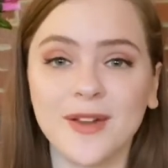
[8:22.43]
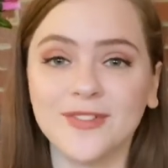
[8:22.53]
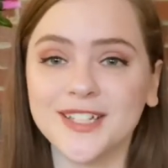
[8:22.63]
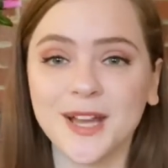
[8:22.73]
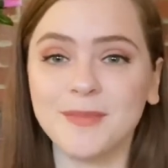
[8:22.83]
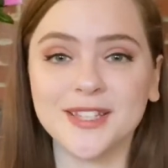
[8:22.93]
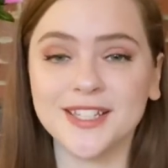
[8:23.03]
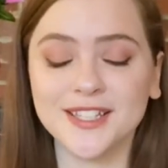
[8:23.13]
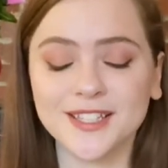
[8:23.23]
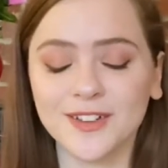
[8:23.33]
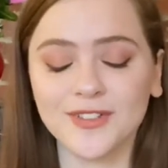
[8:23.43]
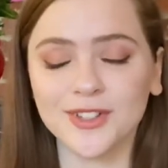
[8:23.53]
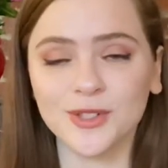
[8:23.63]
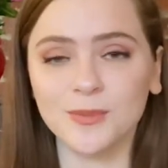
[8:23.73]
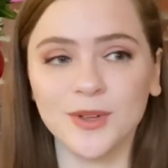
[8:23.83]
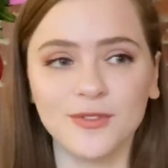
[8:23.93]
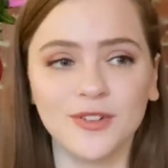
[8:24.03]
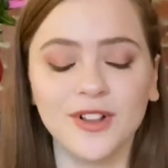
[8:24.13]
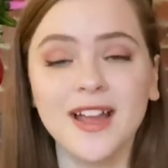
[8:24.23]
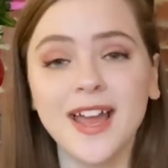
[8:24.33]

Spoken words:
every time I see his stuff because it's beautiful.